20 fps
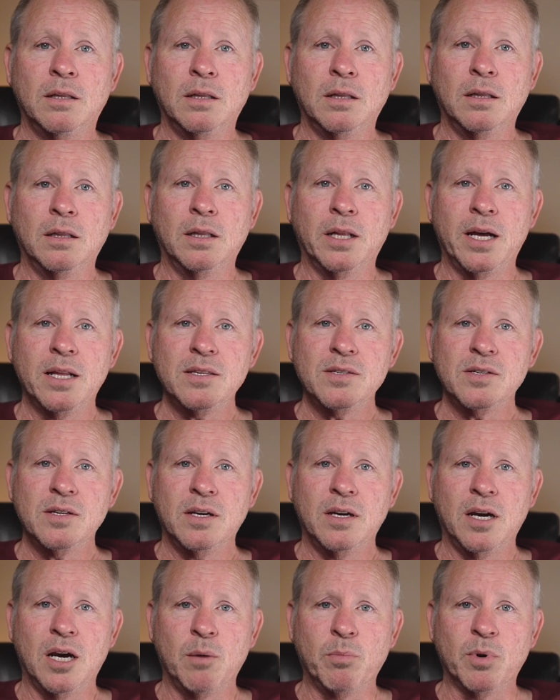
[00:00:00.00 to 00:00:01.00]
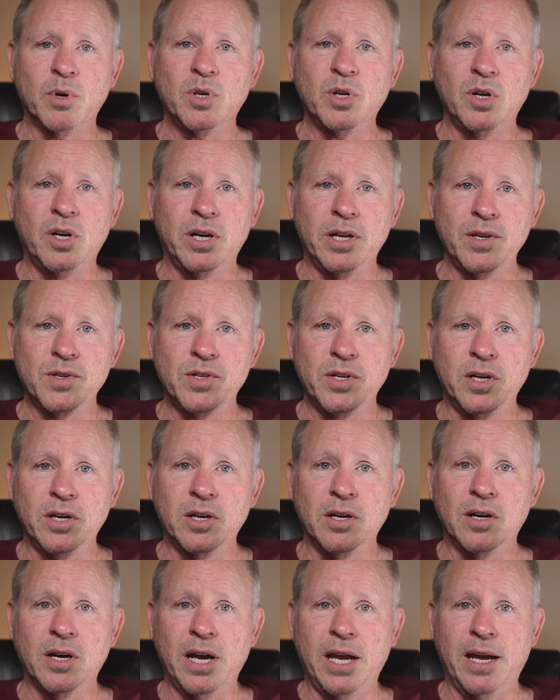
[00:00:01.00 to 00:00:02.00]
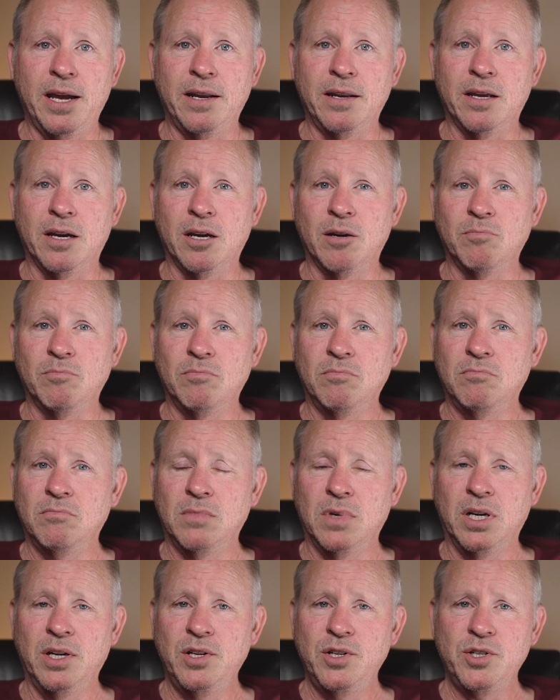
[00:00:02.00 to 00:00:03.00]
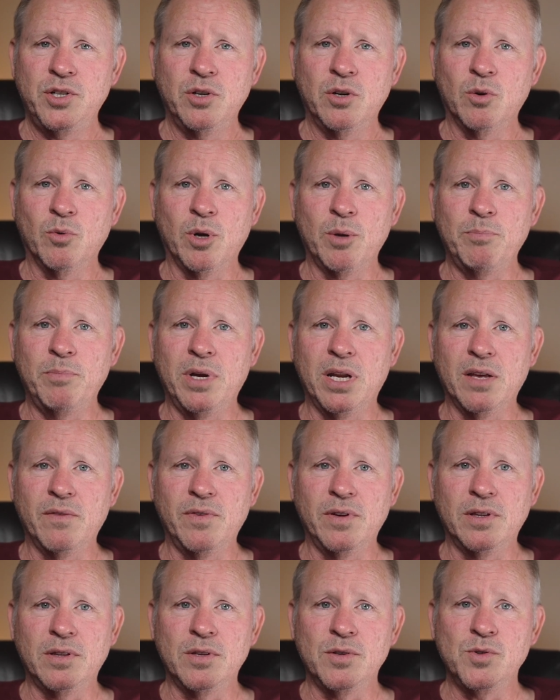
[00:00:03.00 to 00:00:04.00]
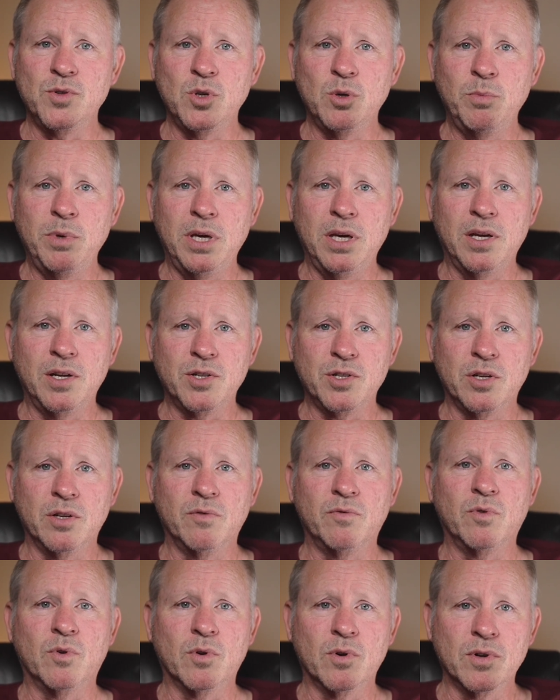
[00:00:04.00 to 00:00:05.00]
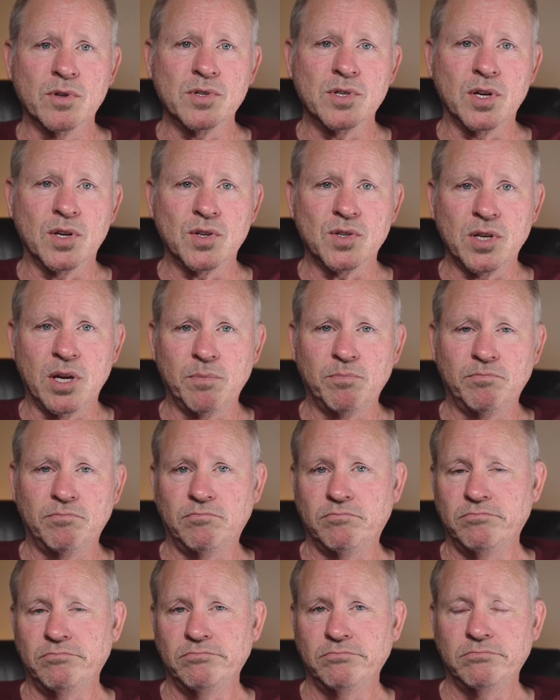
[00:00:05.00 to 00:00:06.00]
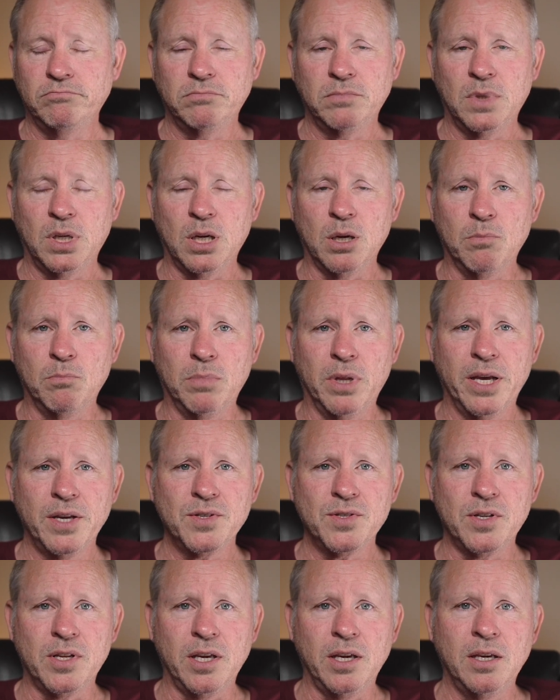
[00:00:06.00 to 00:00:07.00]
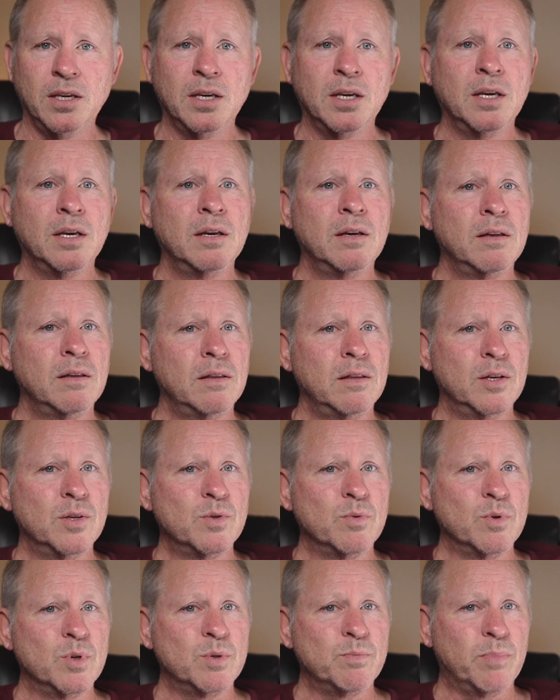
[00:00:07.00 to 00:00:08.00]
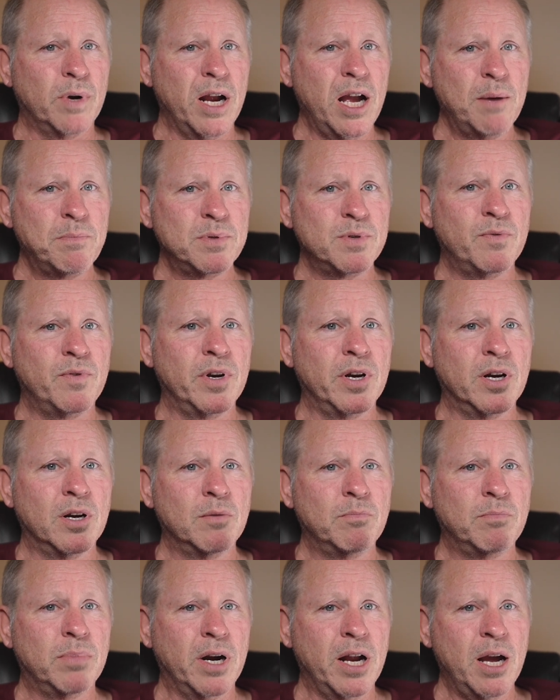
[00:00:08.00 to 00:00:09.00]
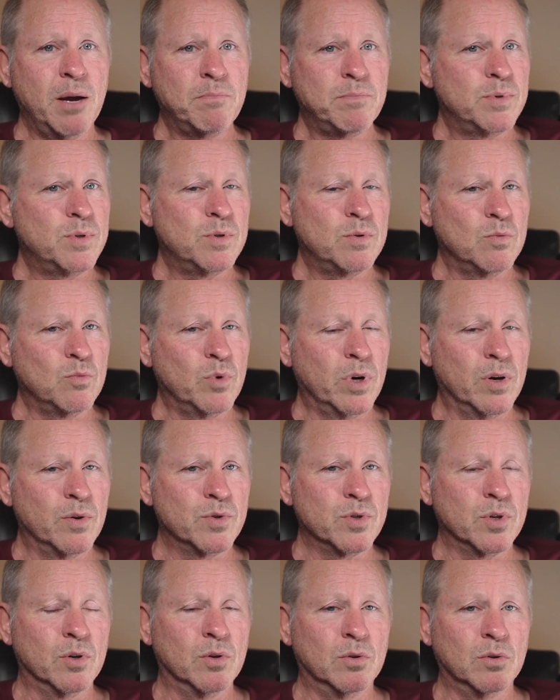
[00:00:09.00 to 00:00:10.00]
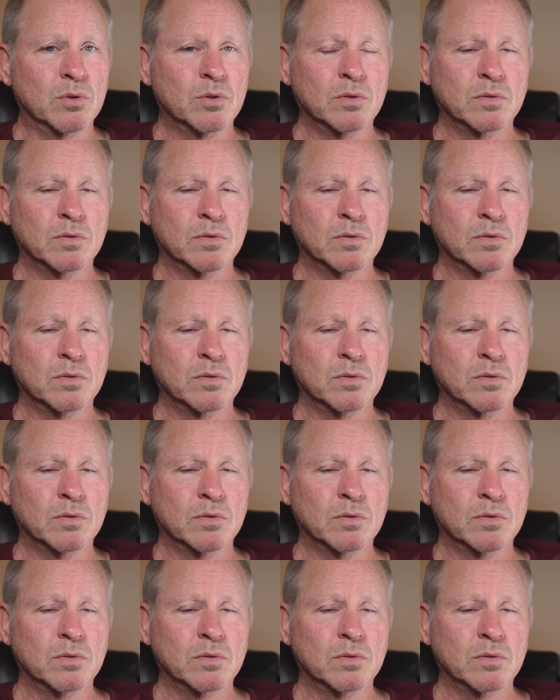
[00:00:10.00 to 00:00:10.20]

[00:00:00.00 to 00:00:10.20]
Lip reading: Lots of opportunities here, and I'm unsure what benefit the Subie engine affords except complexity. This was perhaps fair, perhaps well sold.